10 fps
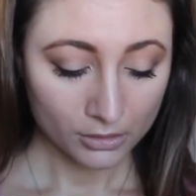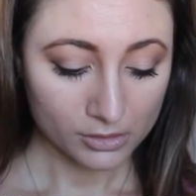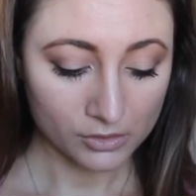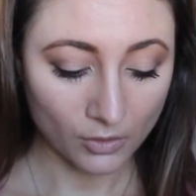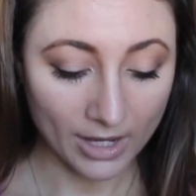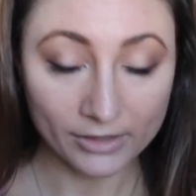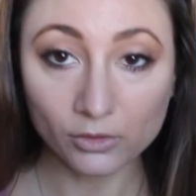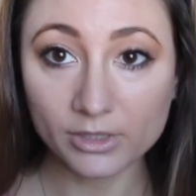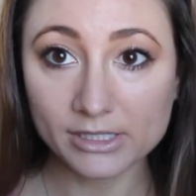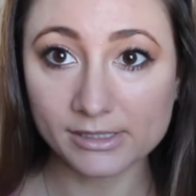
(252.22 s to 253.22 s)
So I
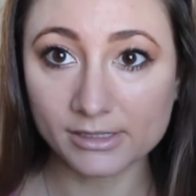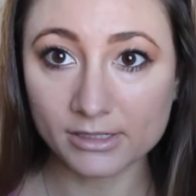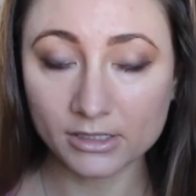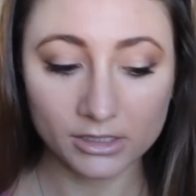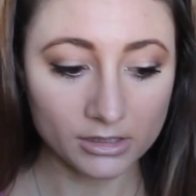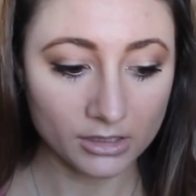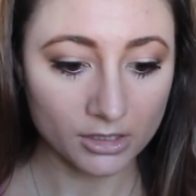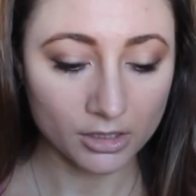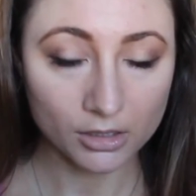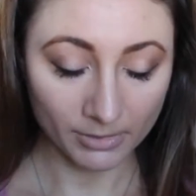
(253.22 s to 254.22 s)
always
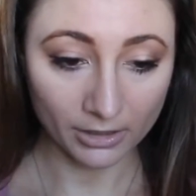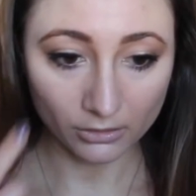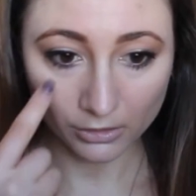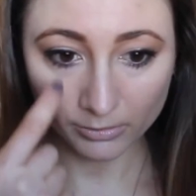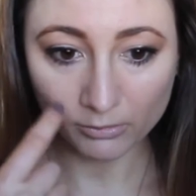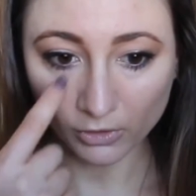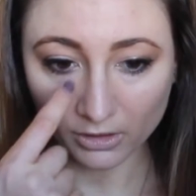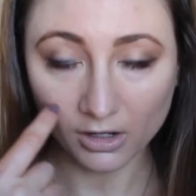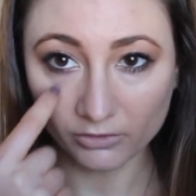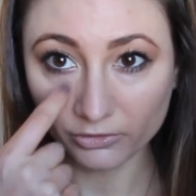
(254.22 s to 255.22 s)
need like a little bit more
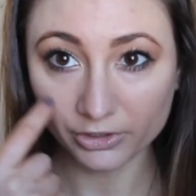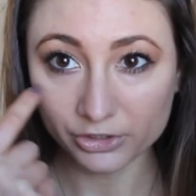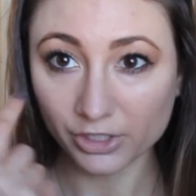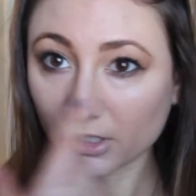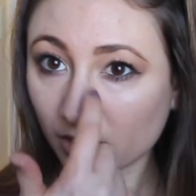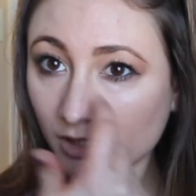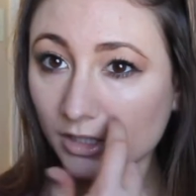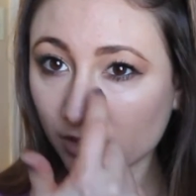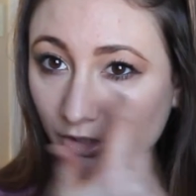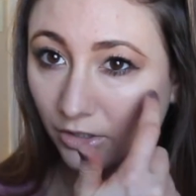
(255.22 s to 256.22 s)
coverage like
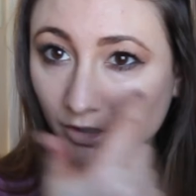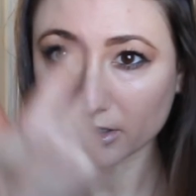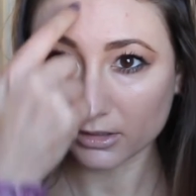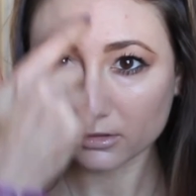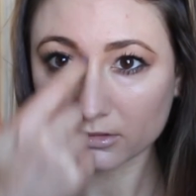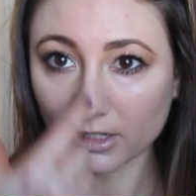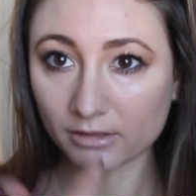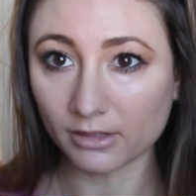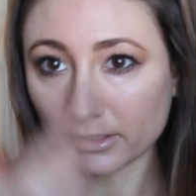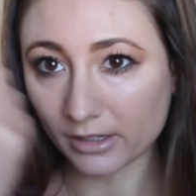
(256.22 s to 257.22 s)
here
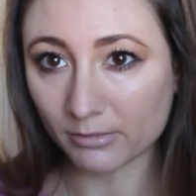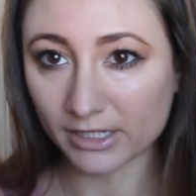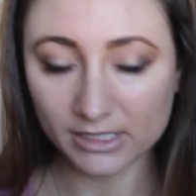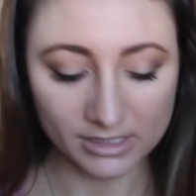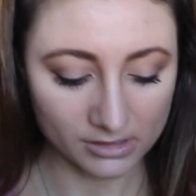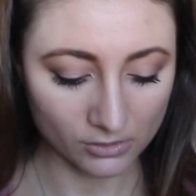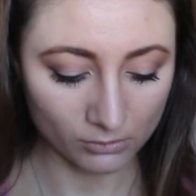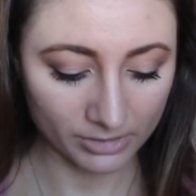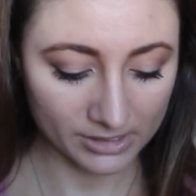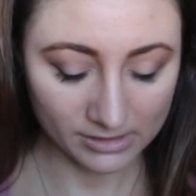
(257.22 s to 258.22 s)
and like in my
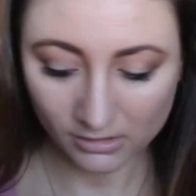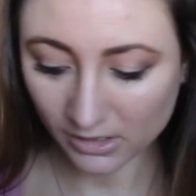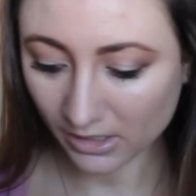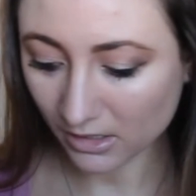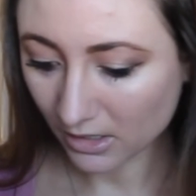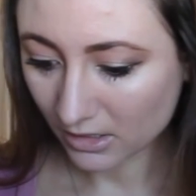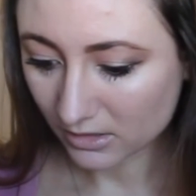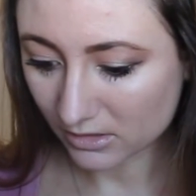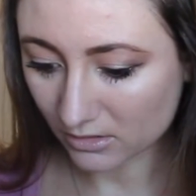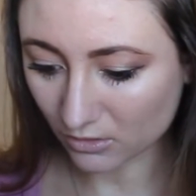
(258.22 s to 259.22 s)
T-zone basically.
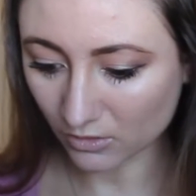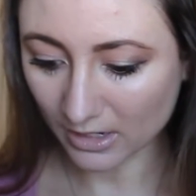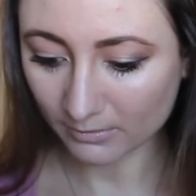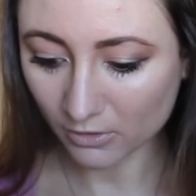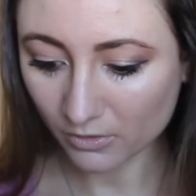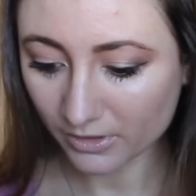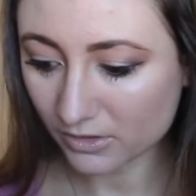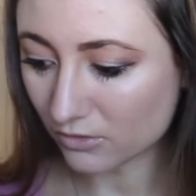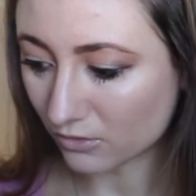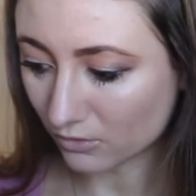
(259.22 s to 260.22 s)
So I'm going
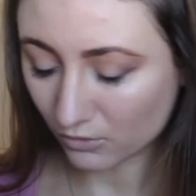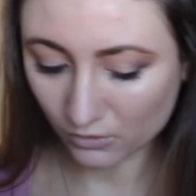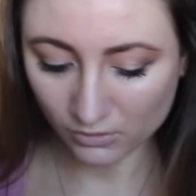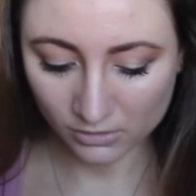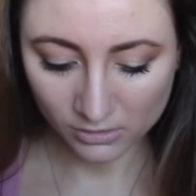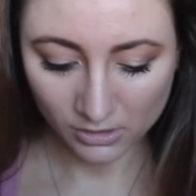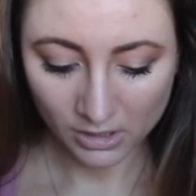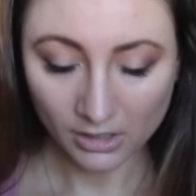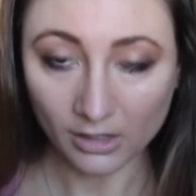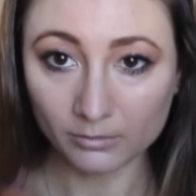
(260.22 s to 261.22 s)
to,
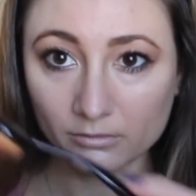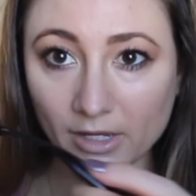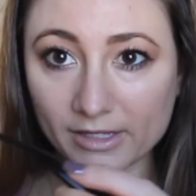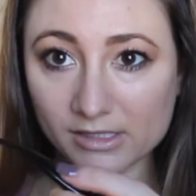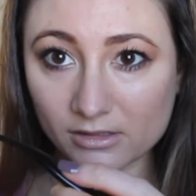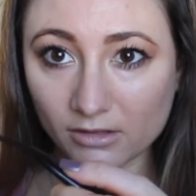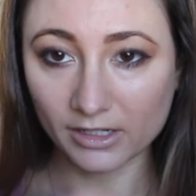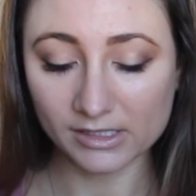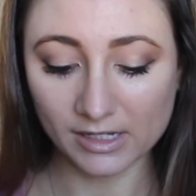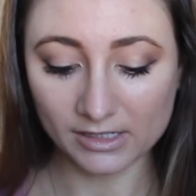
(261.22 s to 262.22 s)
like
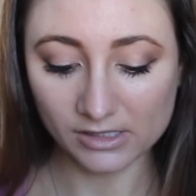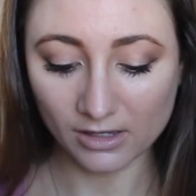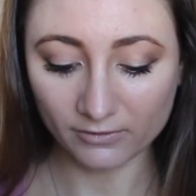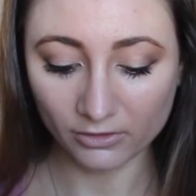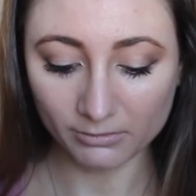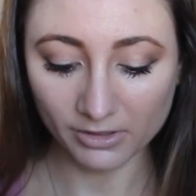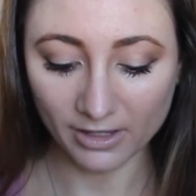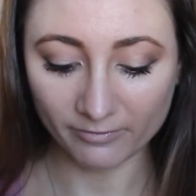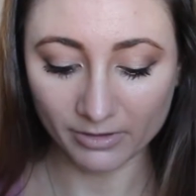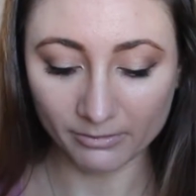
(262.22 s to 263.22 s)
I said, I still have a little bit
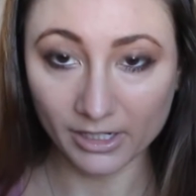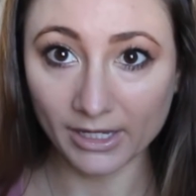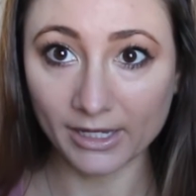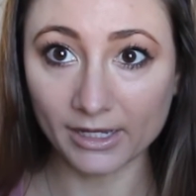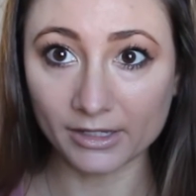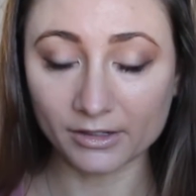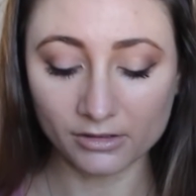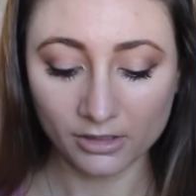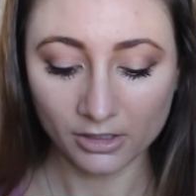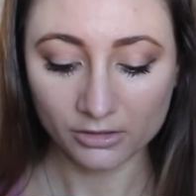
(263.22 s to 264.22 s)
left, but I'm going to add
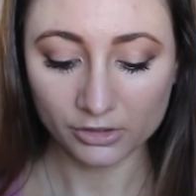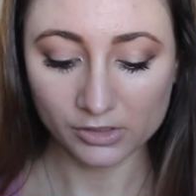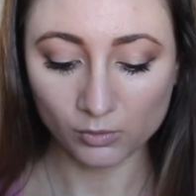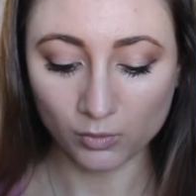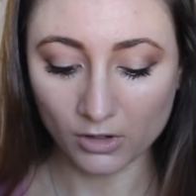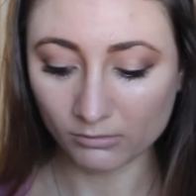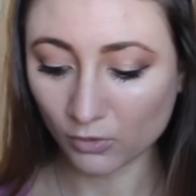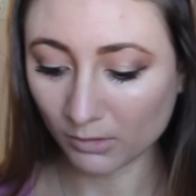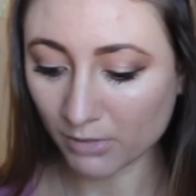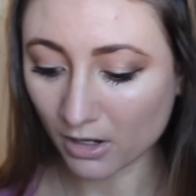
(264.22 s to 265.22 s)
just one
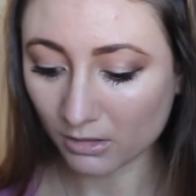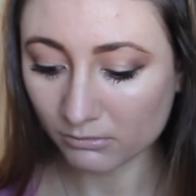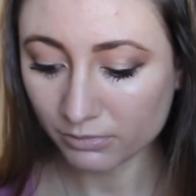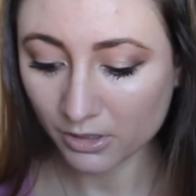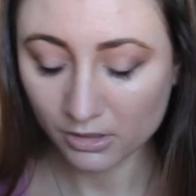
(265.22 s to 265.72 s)
more pump,